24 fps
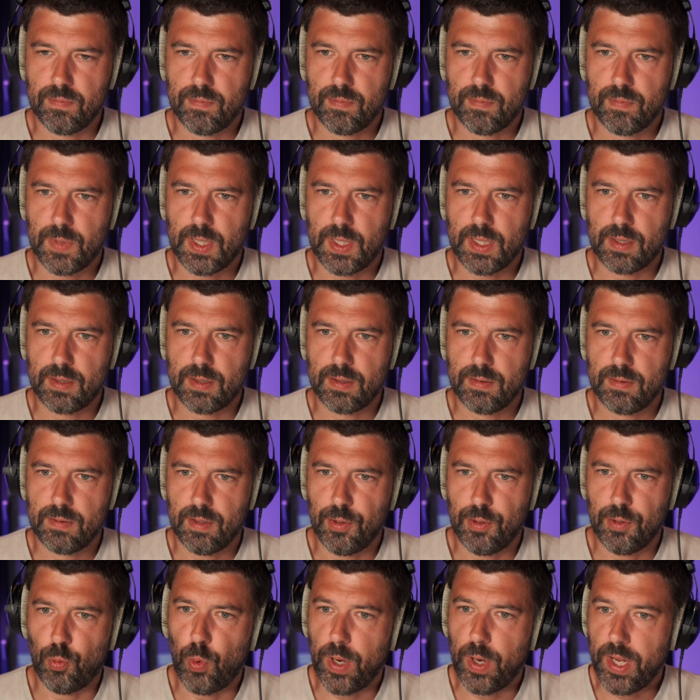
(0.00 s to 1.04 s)
like
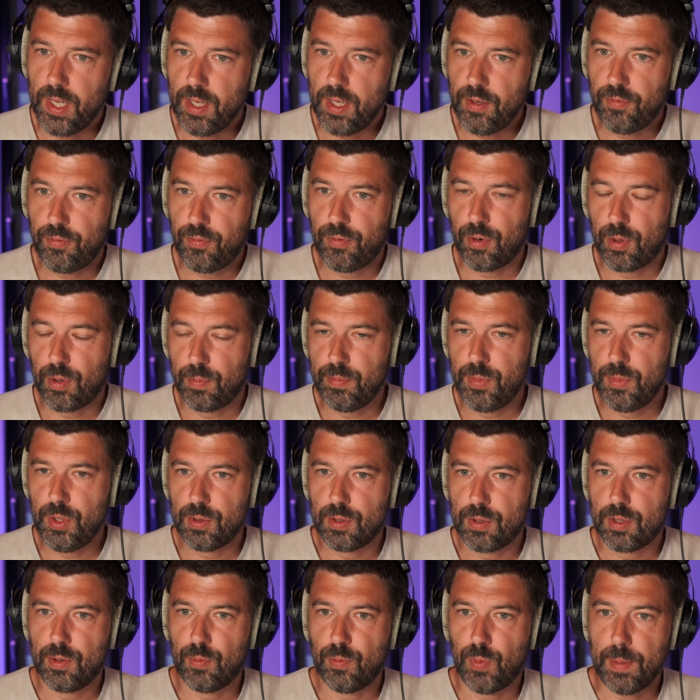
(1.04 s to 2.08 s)
away from
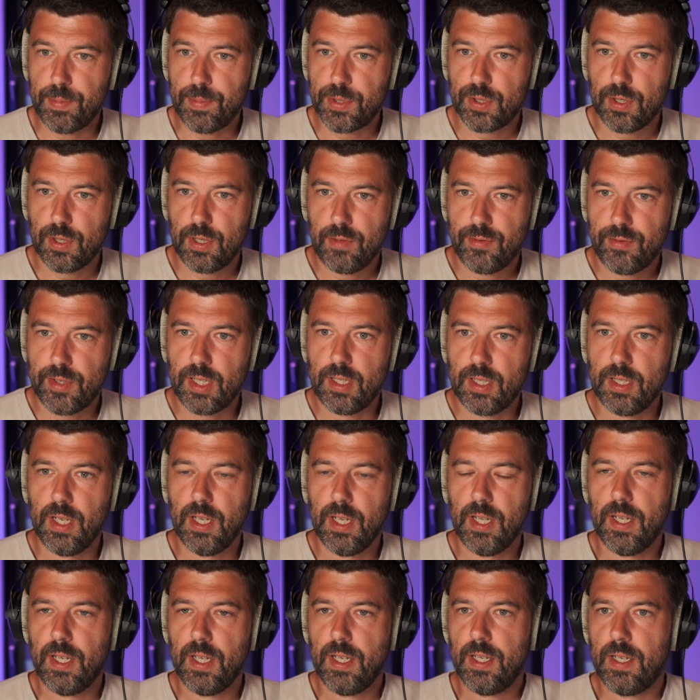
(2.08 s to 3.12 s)
your web server,
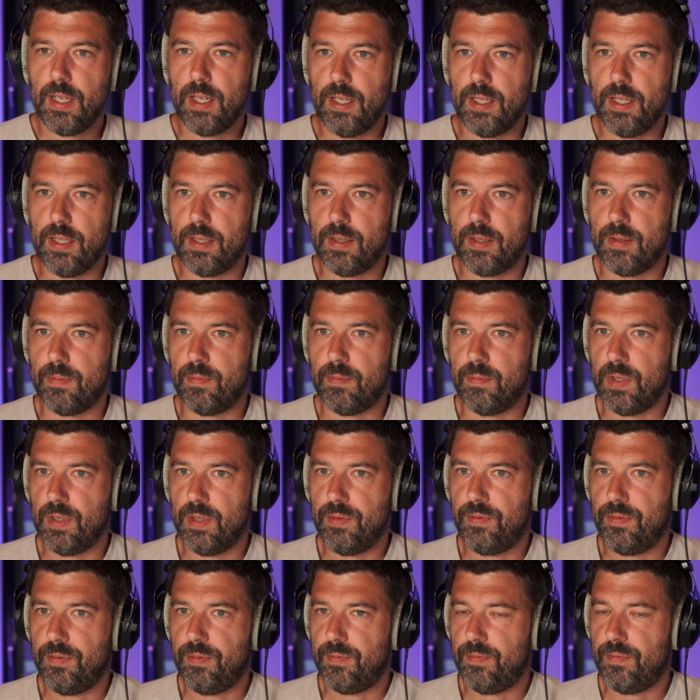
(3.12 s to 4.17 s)

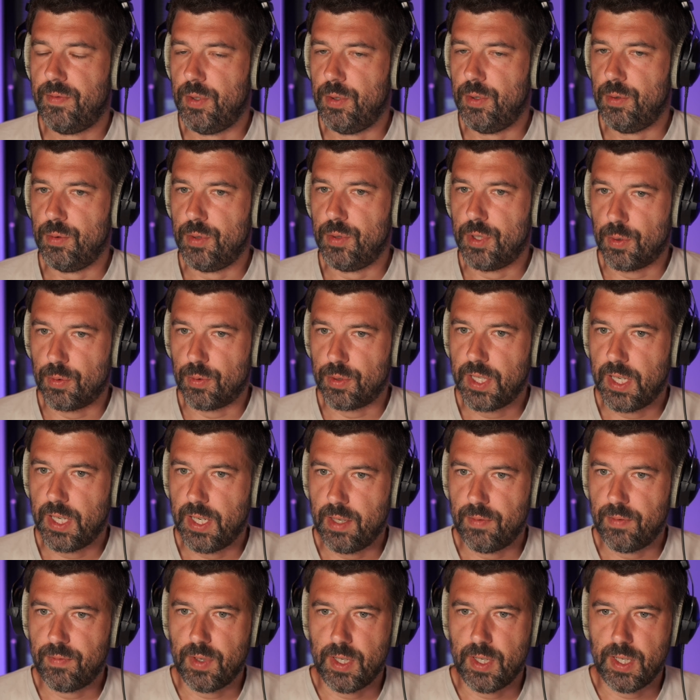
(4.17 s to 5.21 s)
if you don't
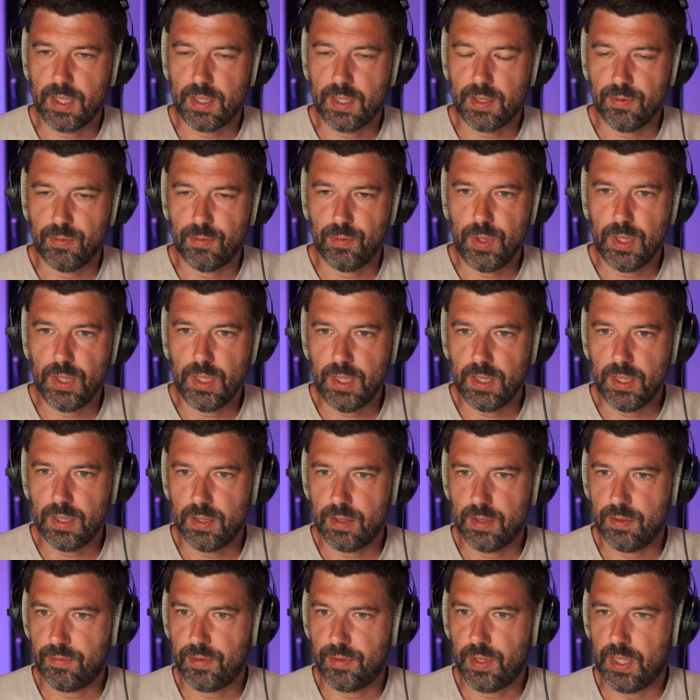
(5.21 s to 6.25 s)
have like a really
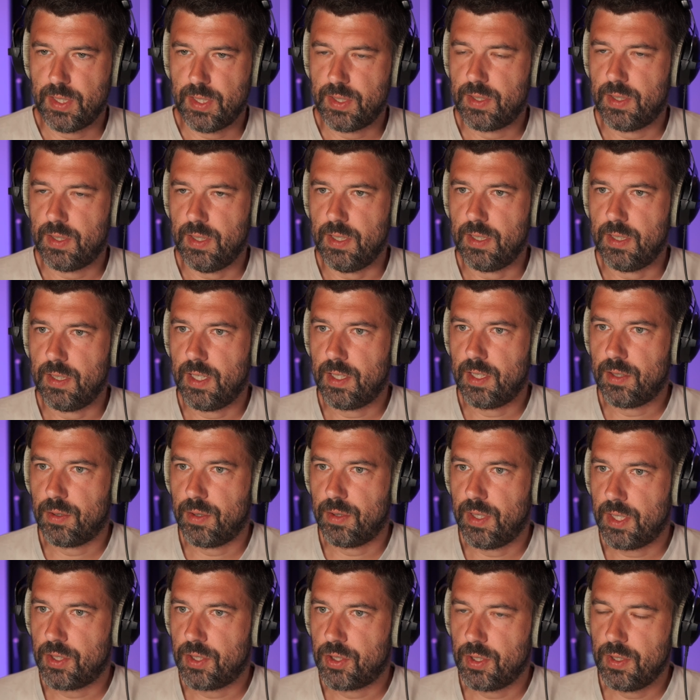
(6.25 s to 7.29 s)
fast internet
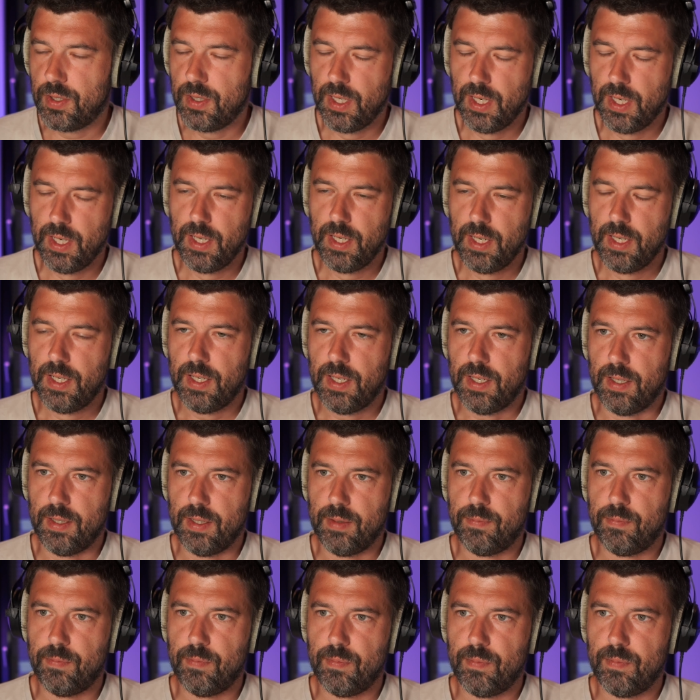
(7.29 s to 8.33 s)
connection,
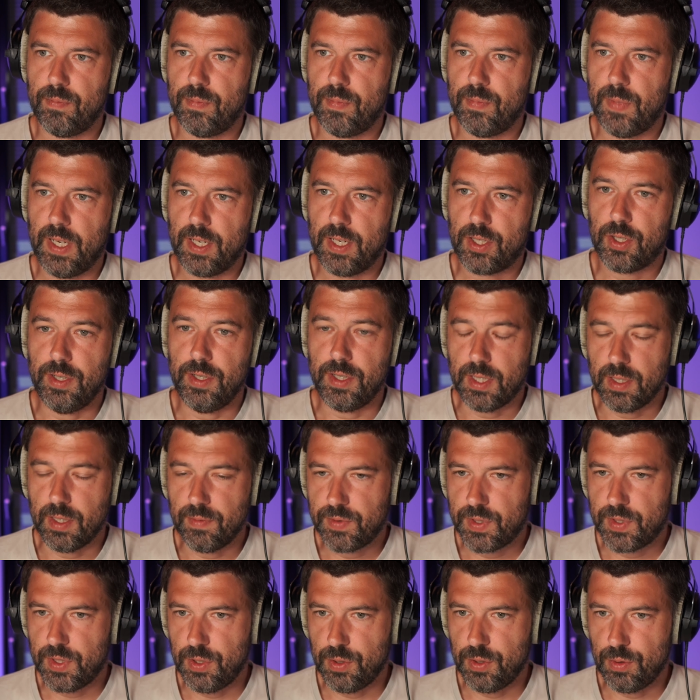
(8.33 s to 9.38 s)
actually
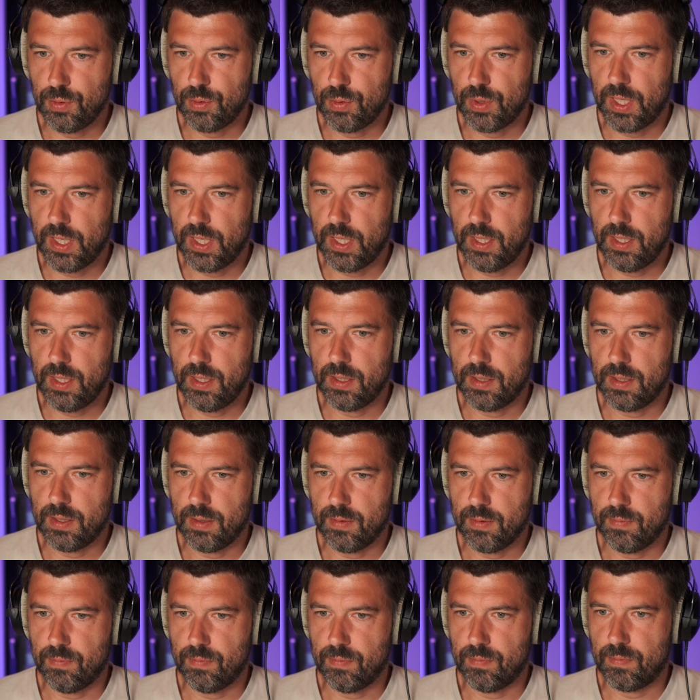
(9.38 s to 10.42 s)
gives you a
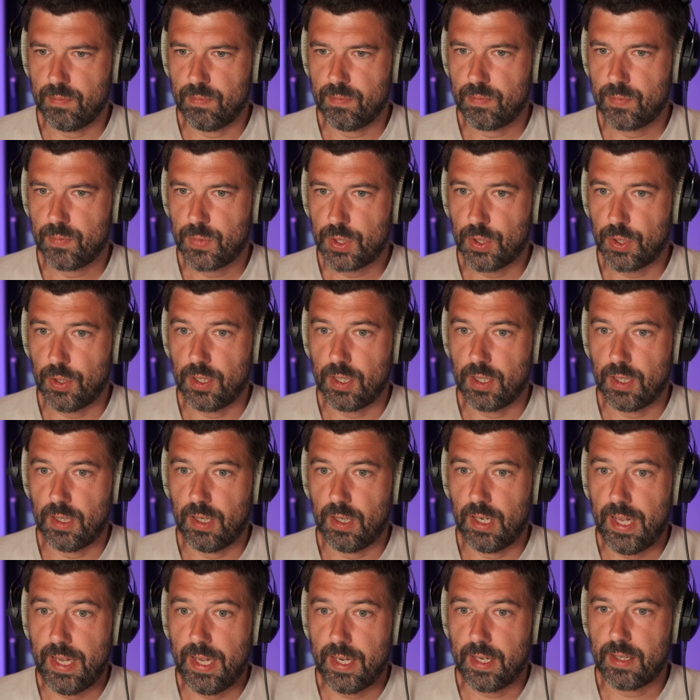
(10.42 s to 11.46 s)
certain
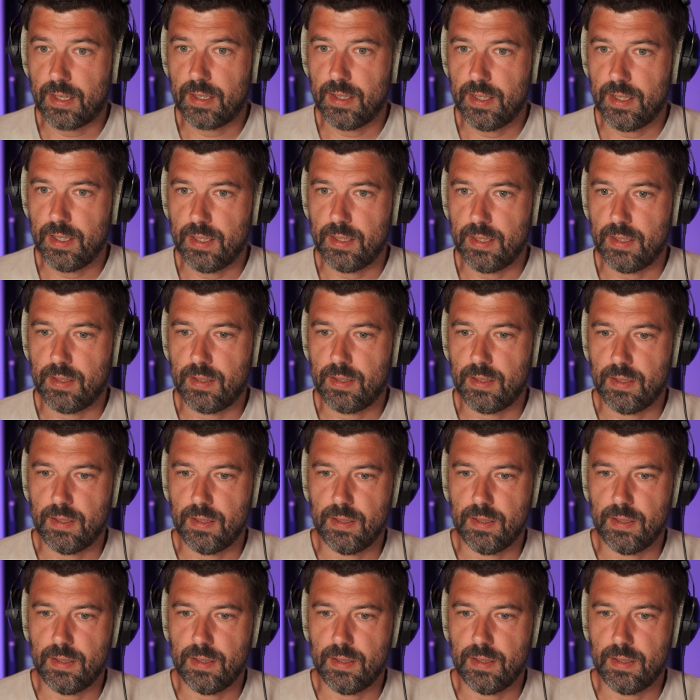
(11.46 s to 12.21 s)
lag, and